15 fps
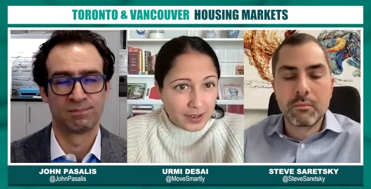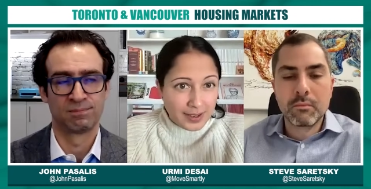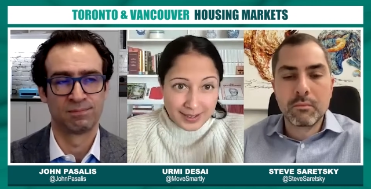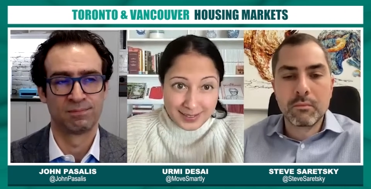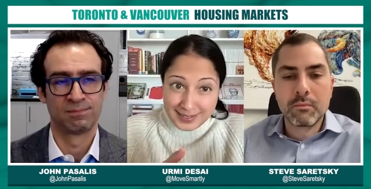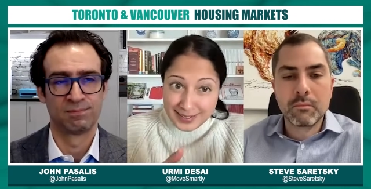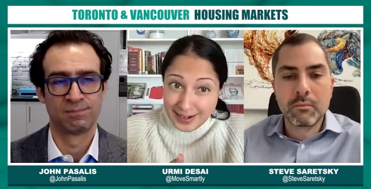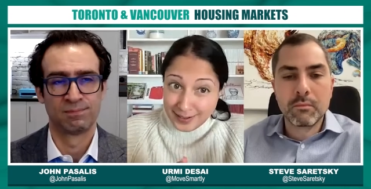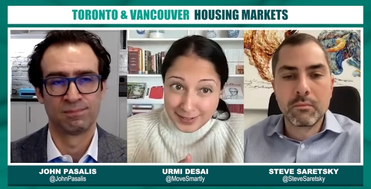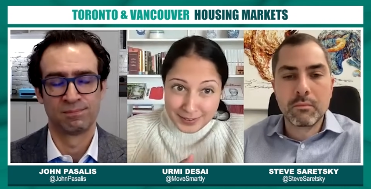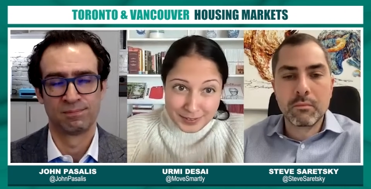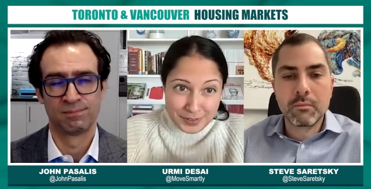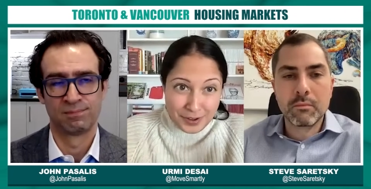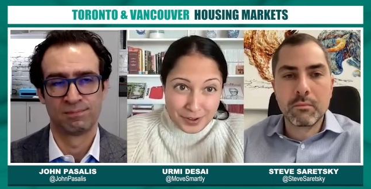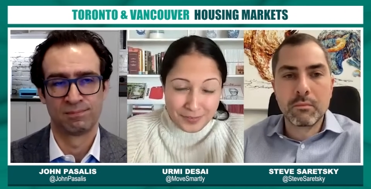Speaker 1: It's not going to
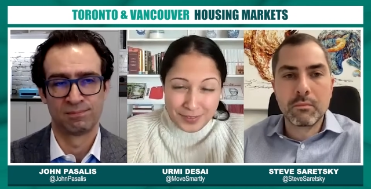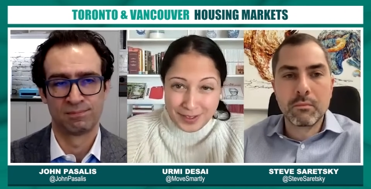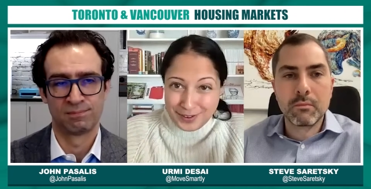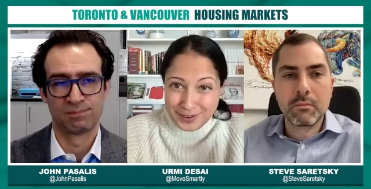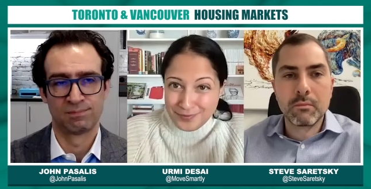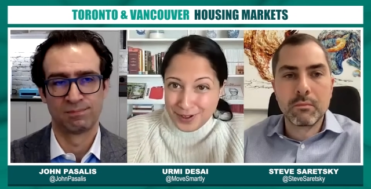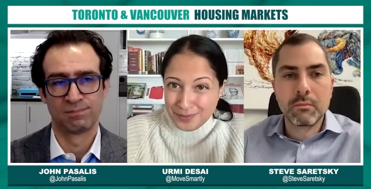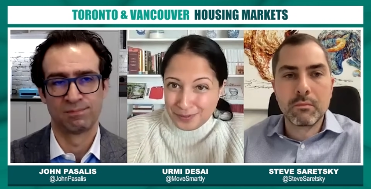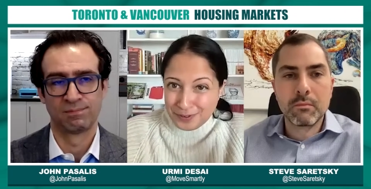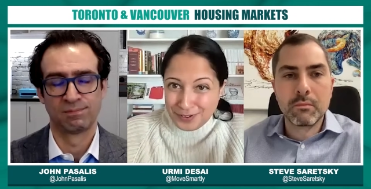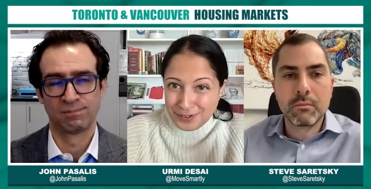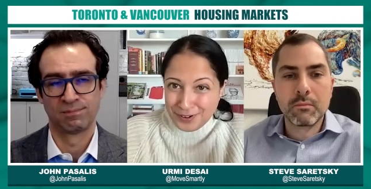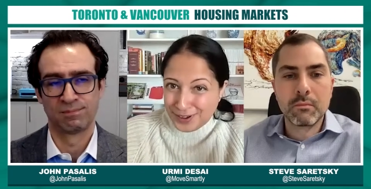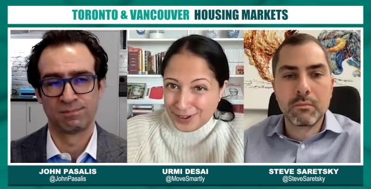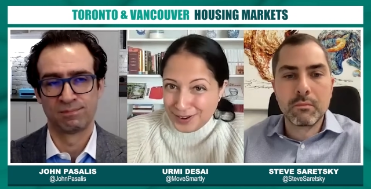solve that developers
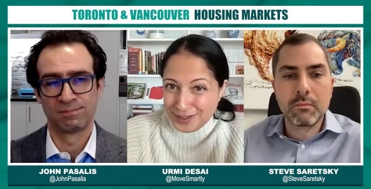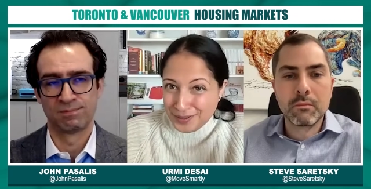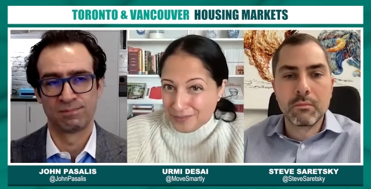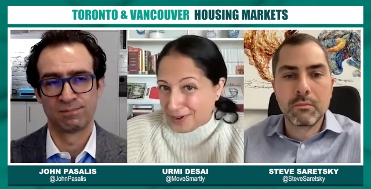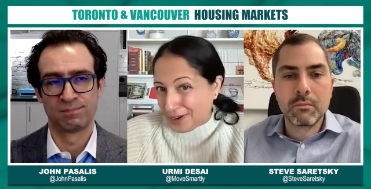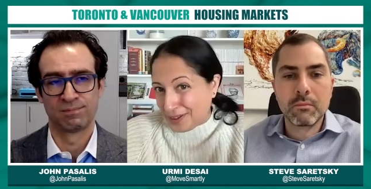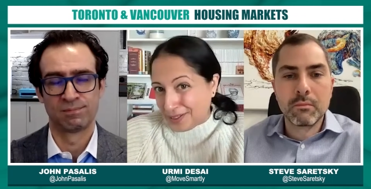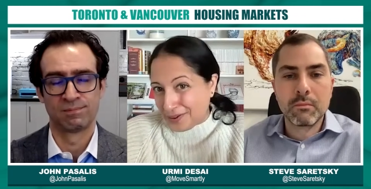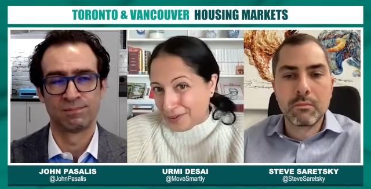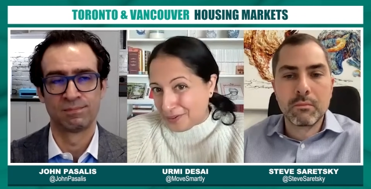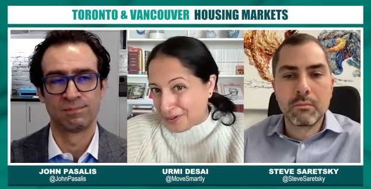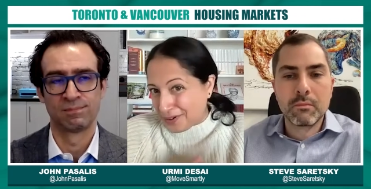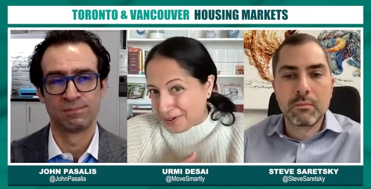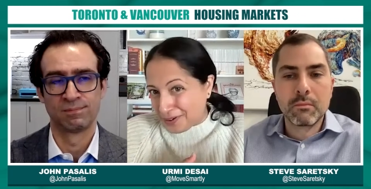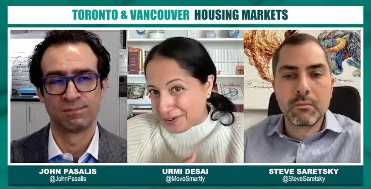aren't getting the money they
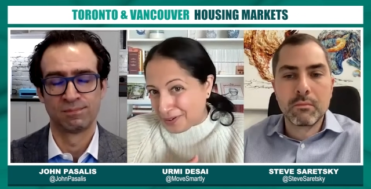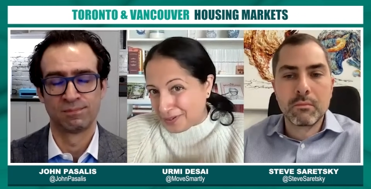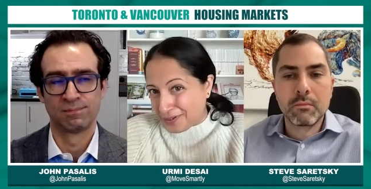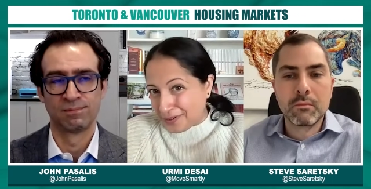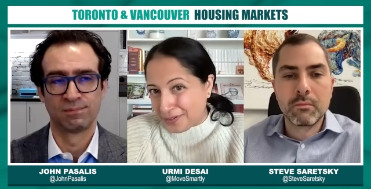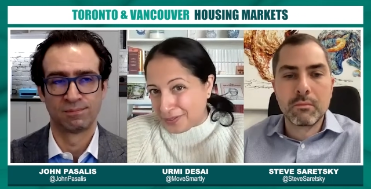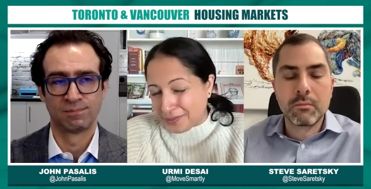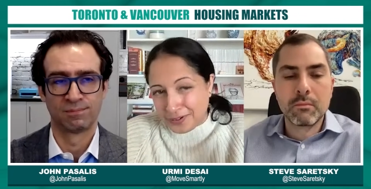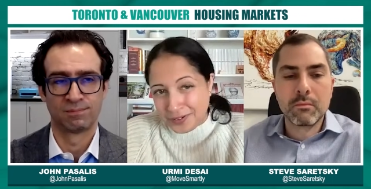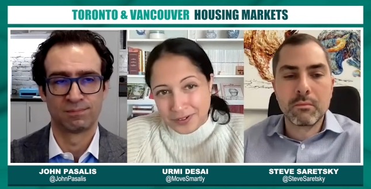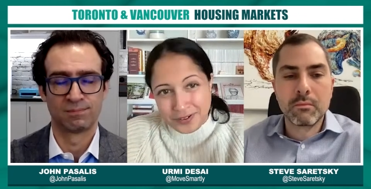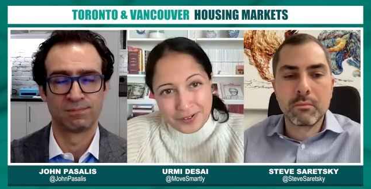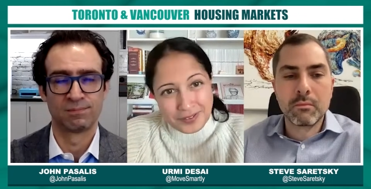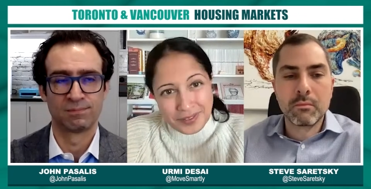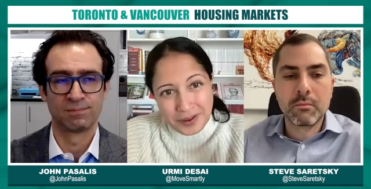want or, or the
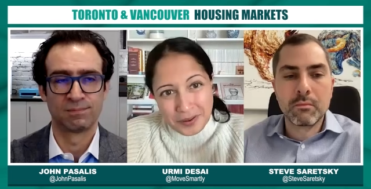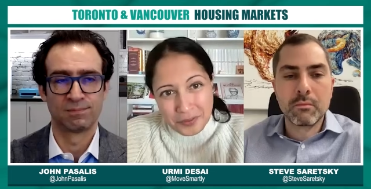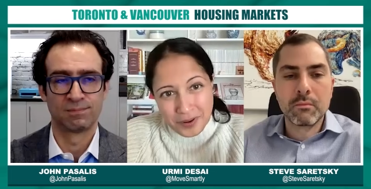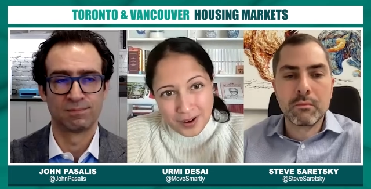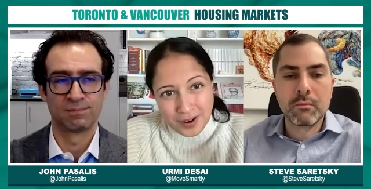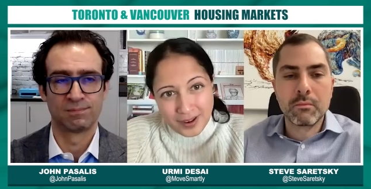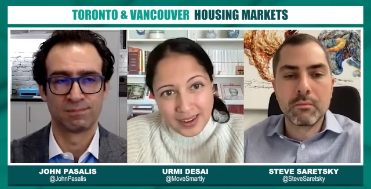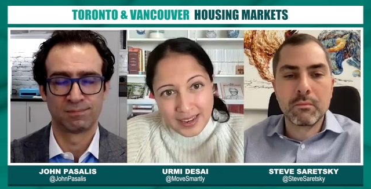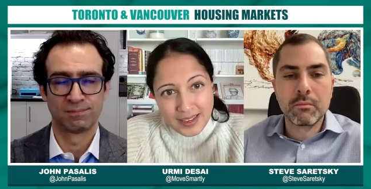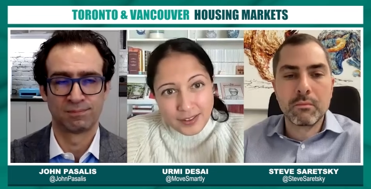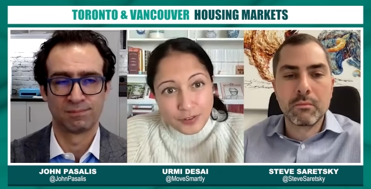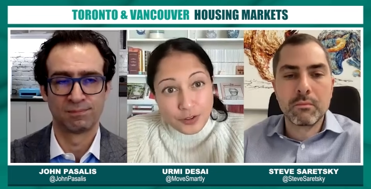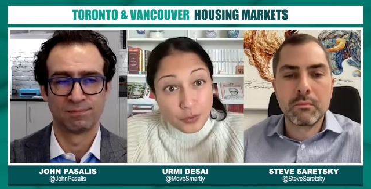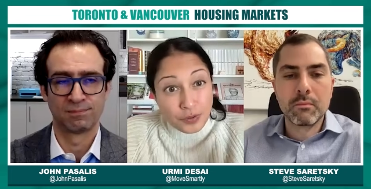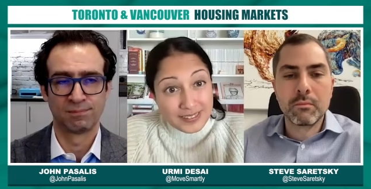returns they want.
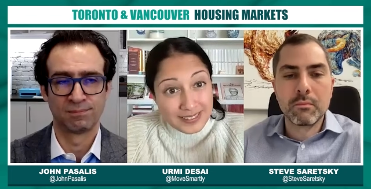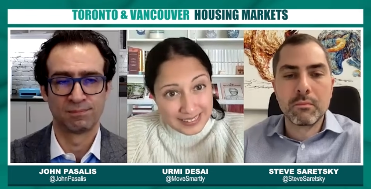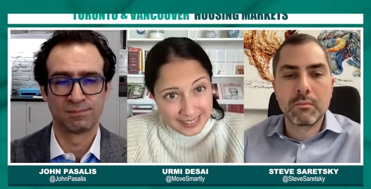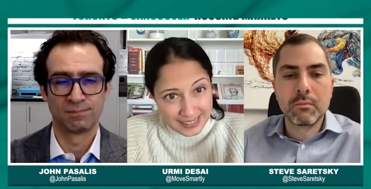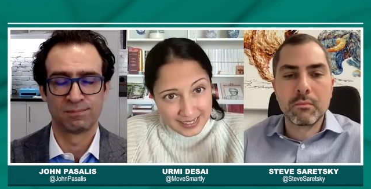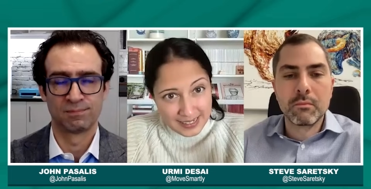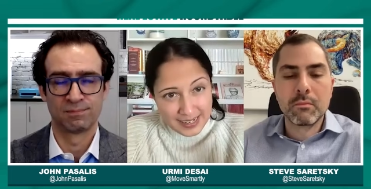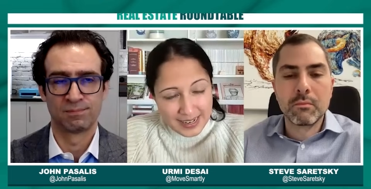So we'll see.